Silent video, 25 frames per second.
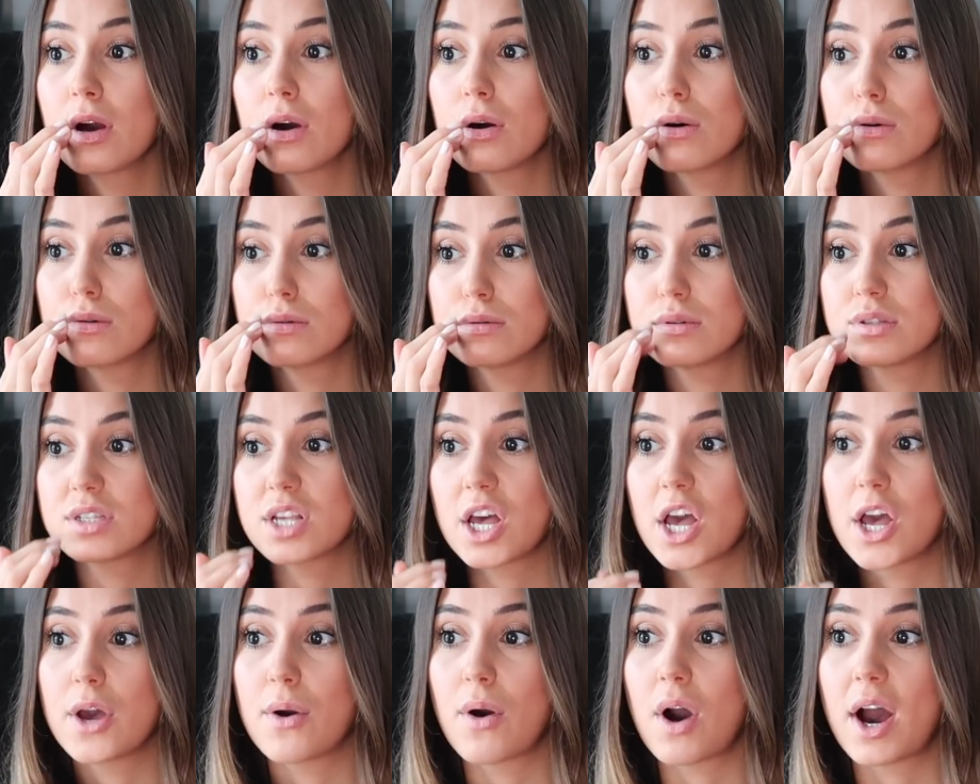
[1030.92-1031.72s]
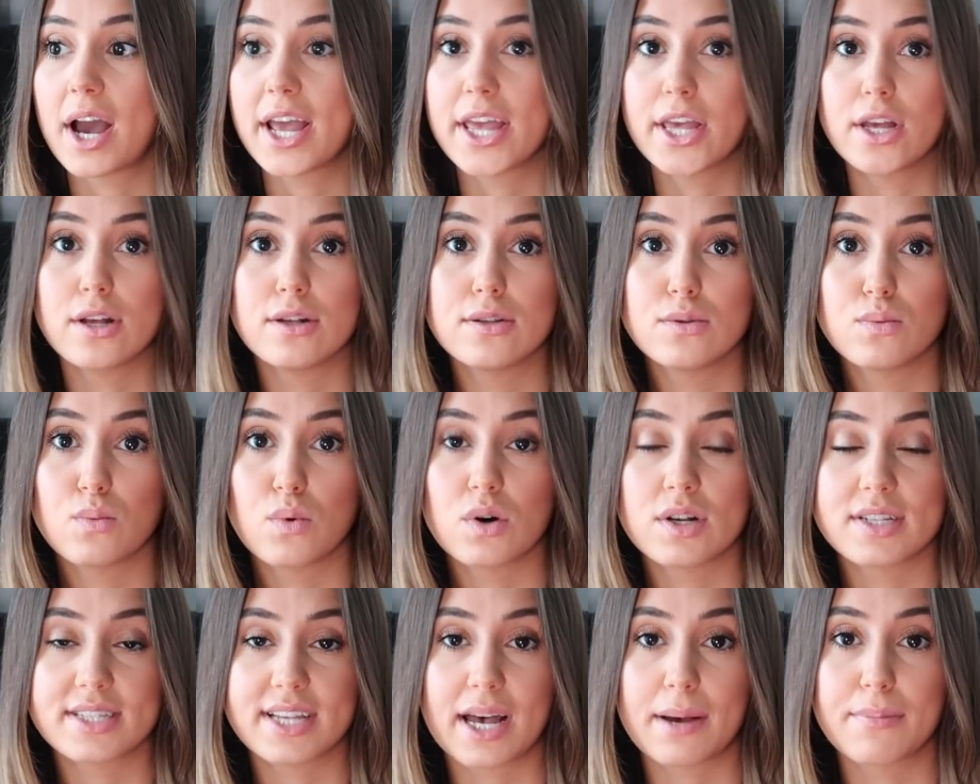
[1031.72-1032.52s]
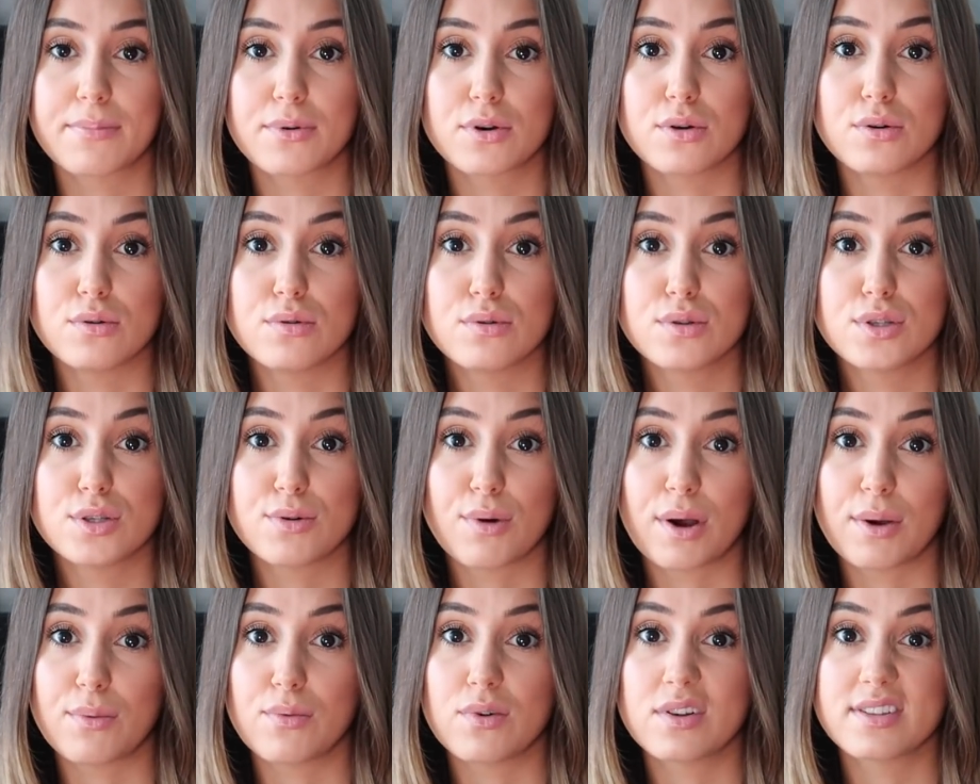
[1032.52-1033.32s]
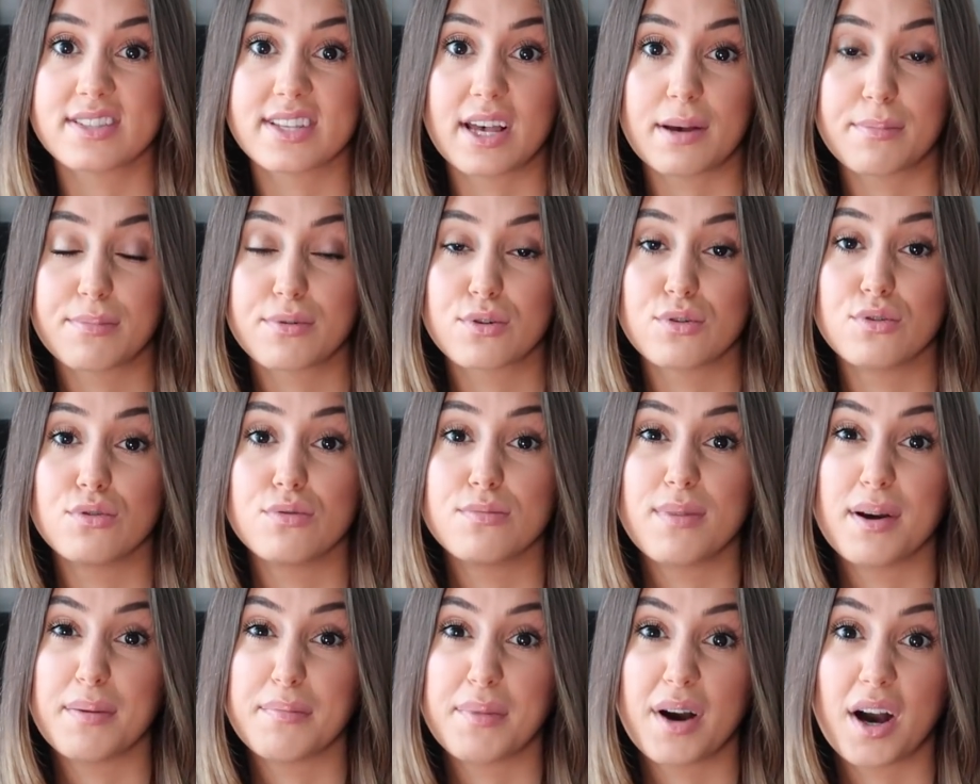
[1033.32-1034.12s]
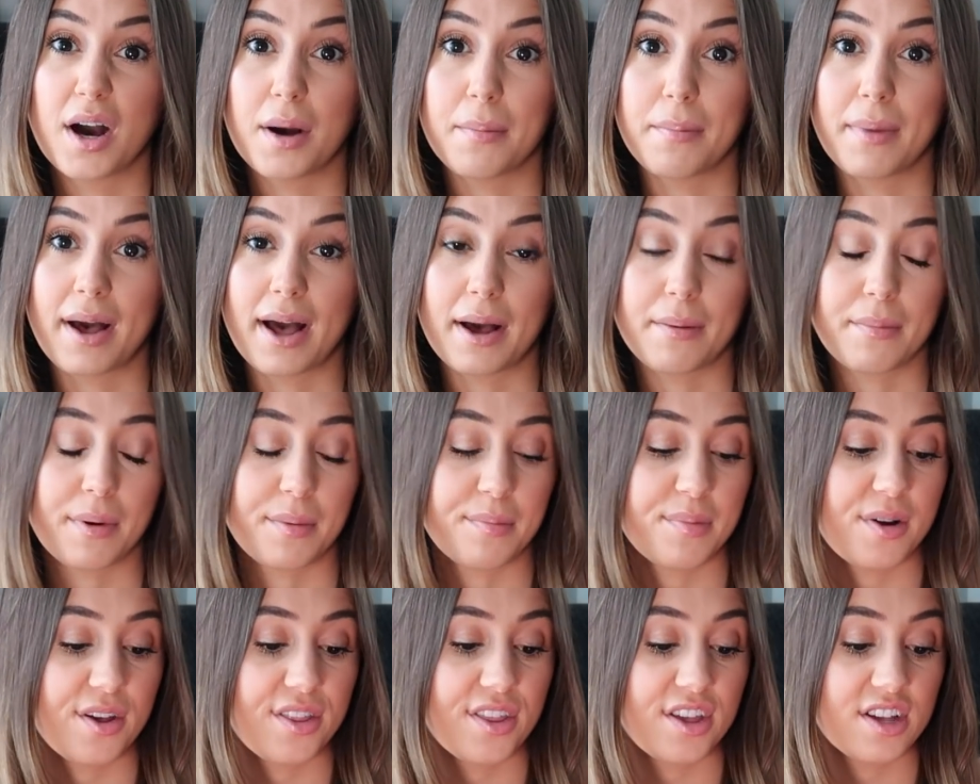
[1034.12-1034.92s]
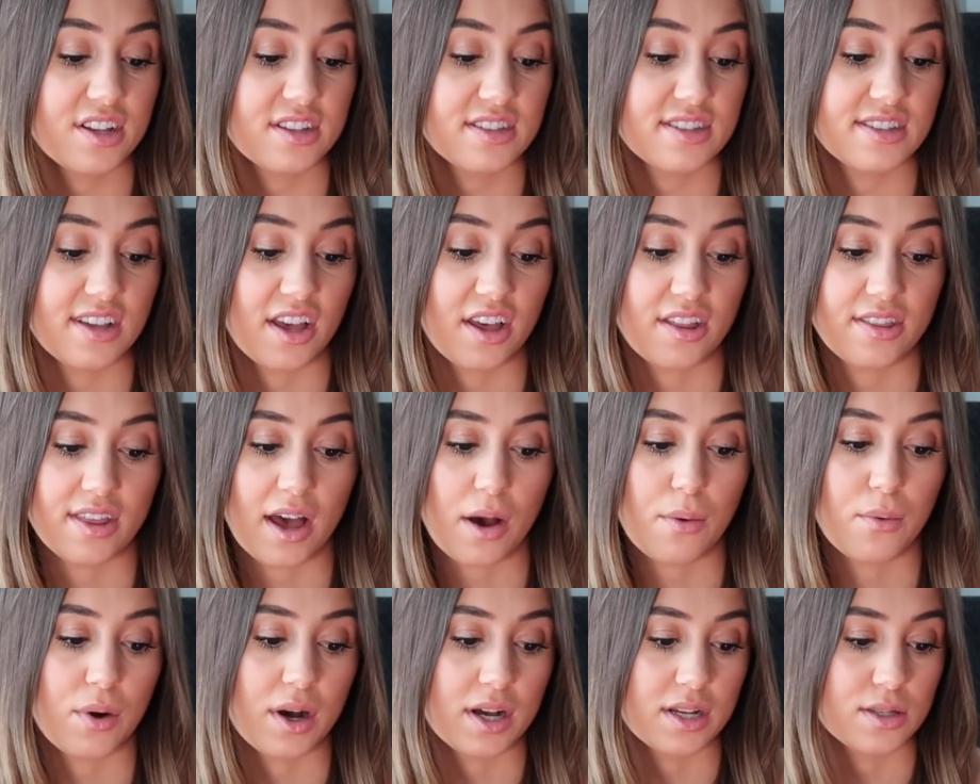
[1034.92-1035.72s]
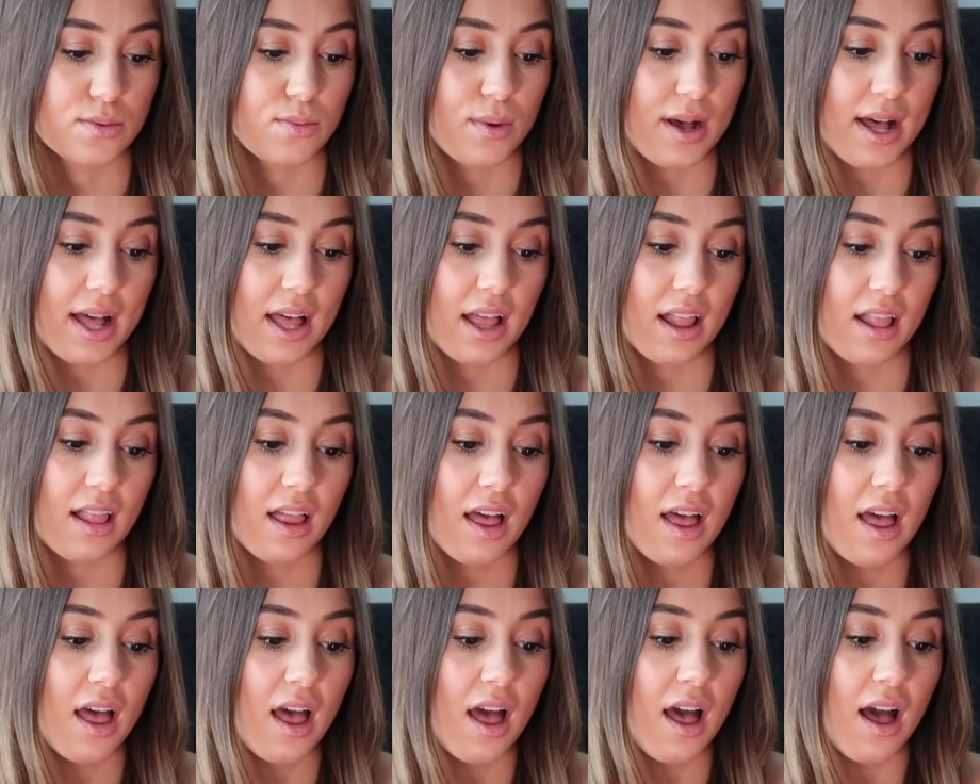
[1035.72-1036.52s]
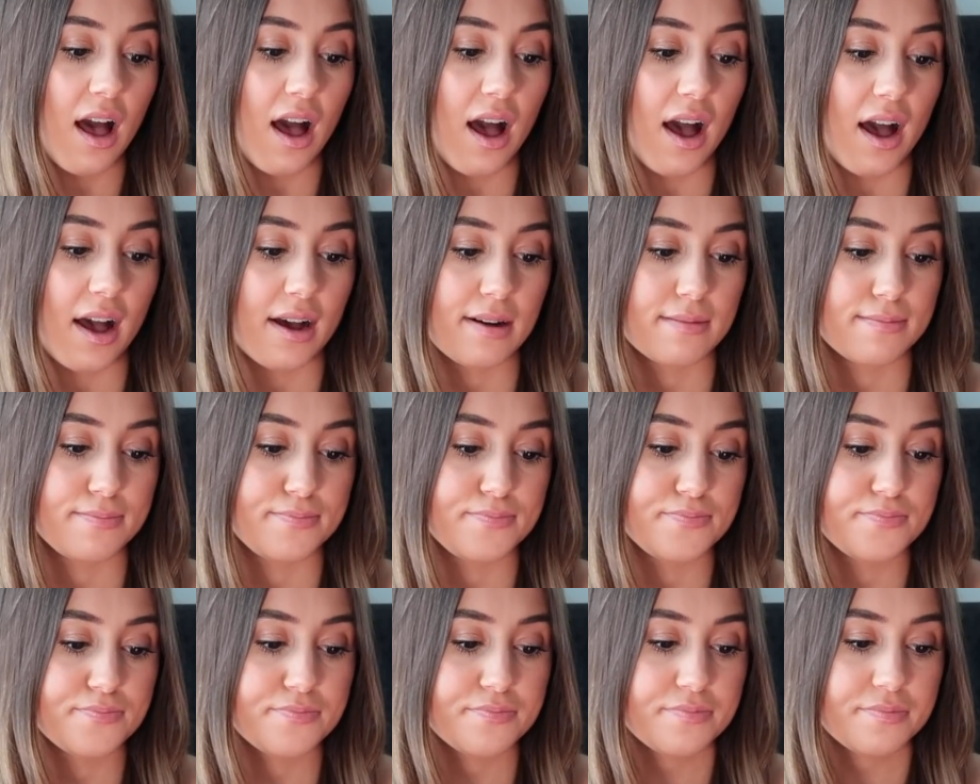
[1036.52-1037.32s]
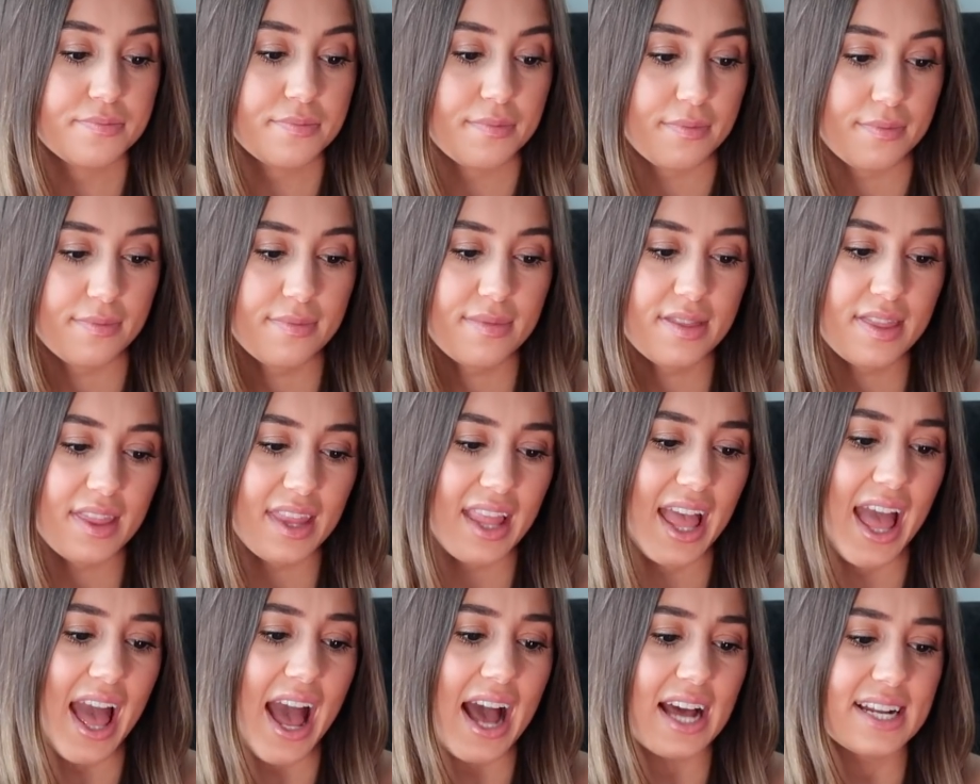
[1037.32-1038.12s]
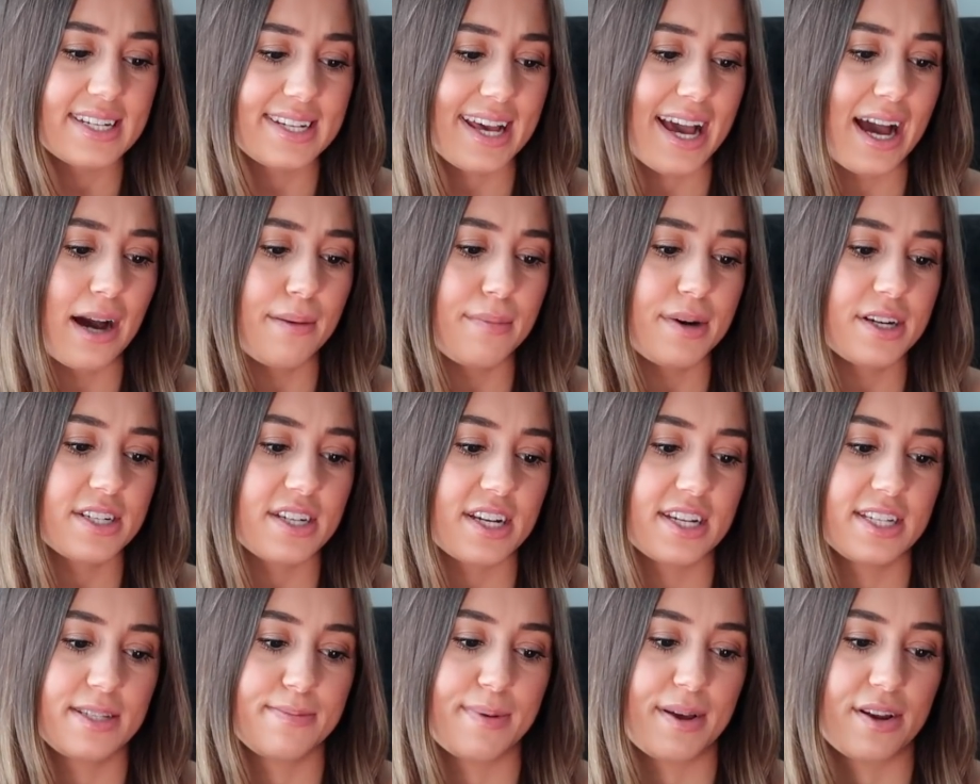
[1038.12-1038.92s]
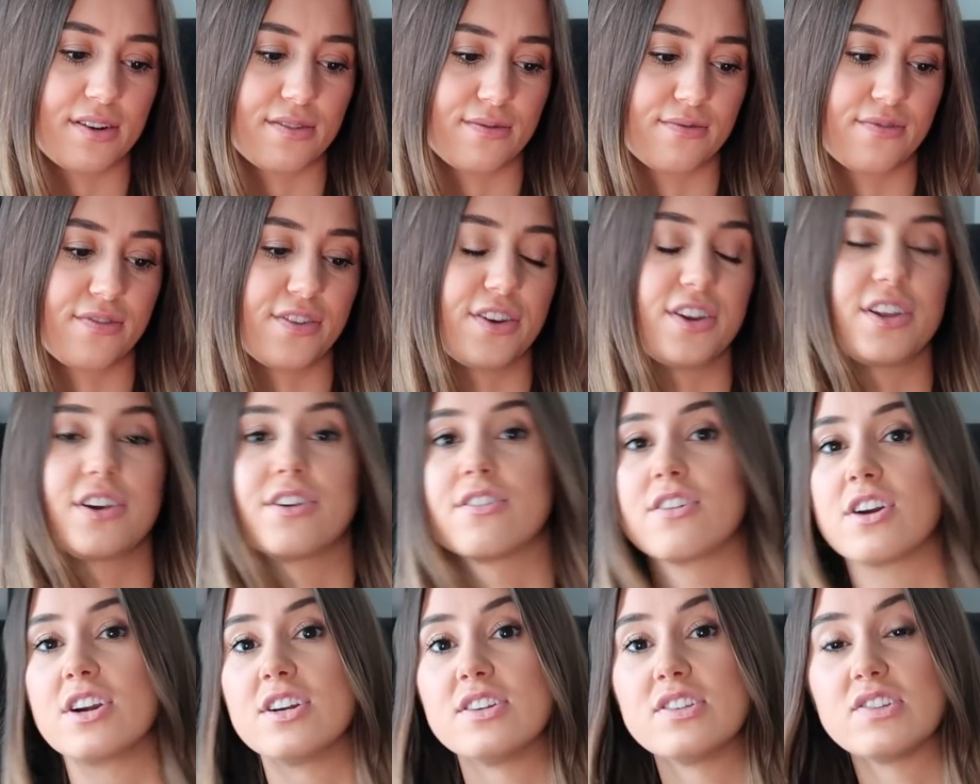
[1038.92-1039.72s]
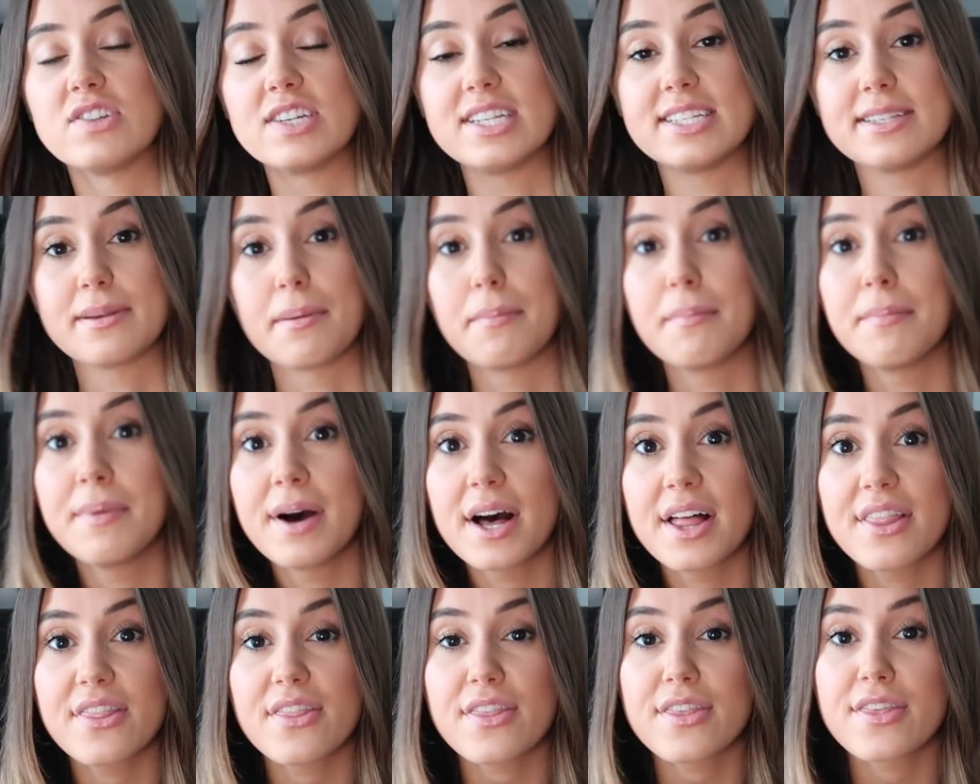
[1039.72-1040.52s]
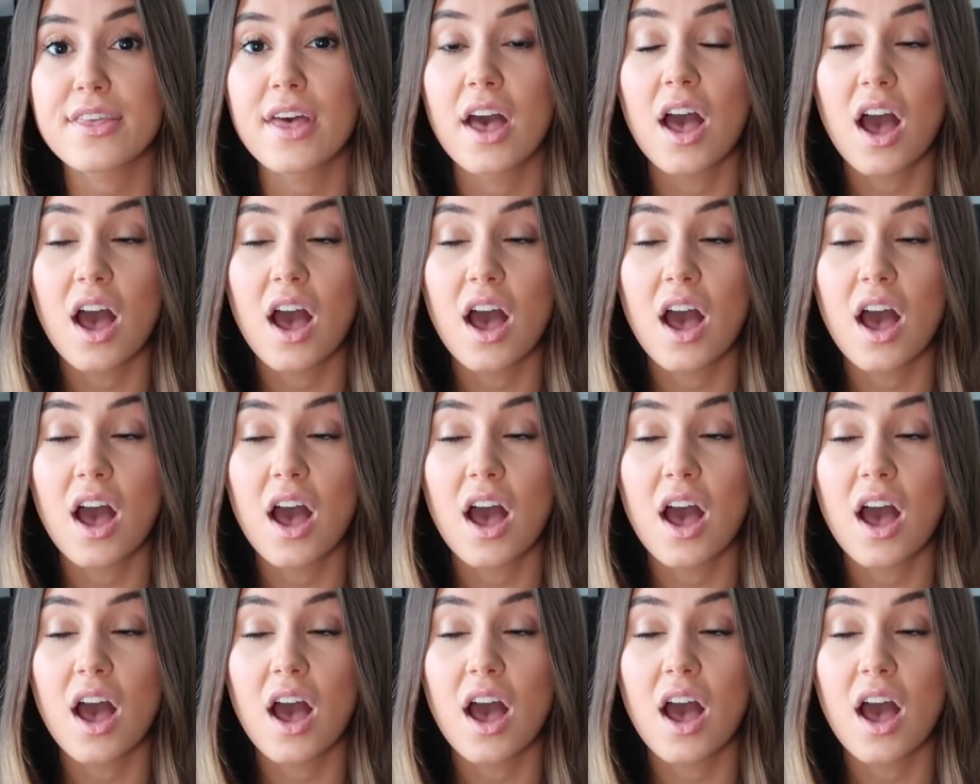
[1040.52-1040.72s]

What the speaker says: Also, I use WhatsApp calls, so I WhatsApp call my mum and my brother, so that works well. And how much I spend on food and groceries a month,